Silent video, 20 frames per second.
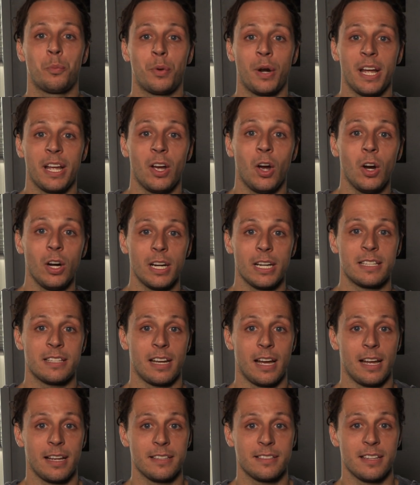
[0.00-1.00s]

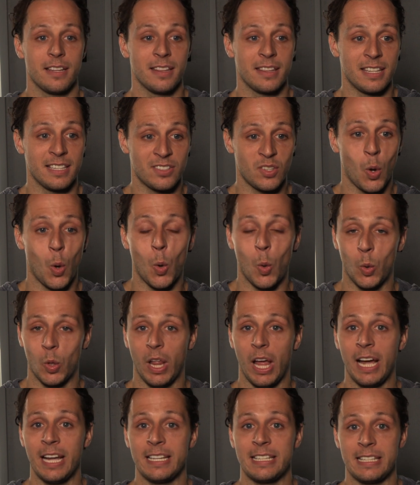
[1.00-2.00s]
prioritize this whole
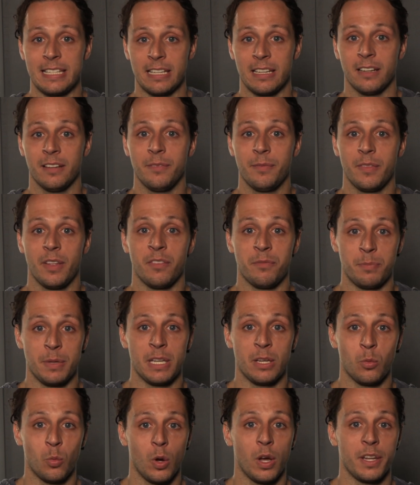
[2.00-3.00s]
idea of
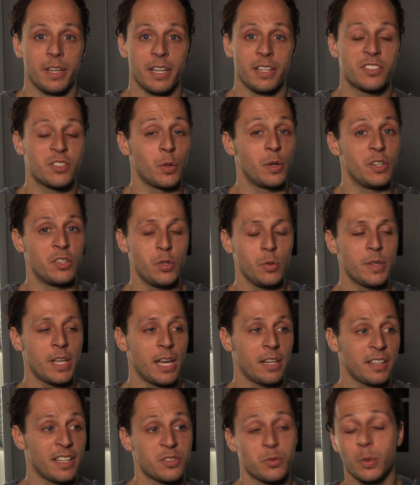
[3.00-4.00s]
being one. And so to do
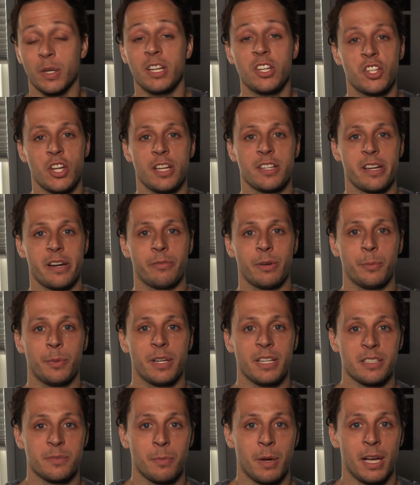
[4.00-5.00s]
that, unless we're going to change
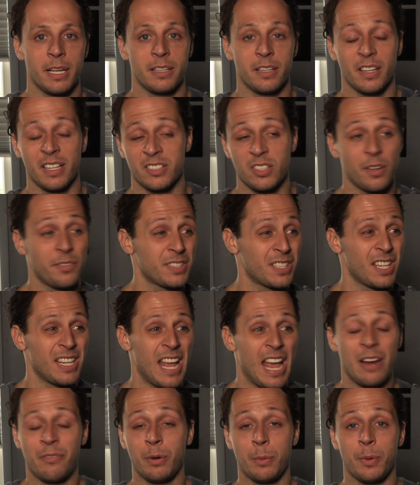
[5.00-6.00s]
everybody's mind, unless all of a sudden
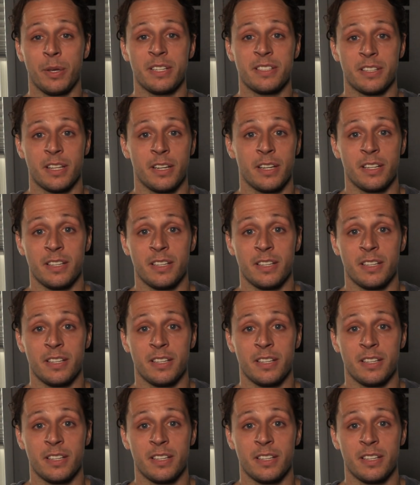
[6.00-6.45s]
everybody's going to